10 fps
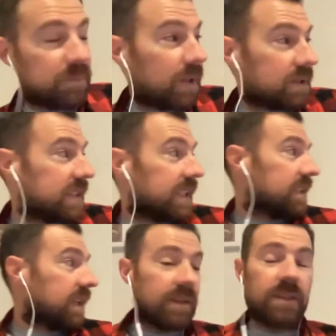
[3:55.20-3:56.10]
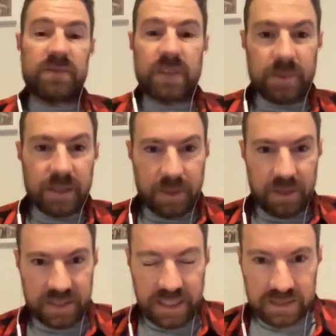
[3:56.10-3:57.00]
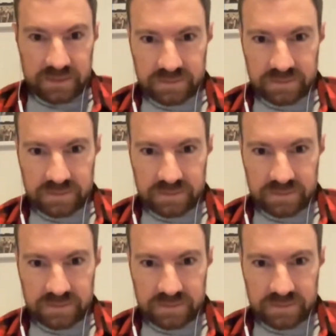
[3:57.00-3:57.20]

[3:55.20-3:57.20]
box again. Show me the box again.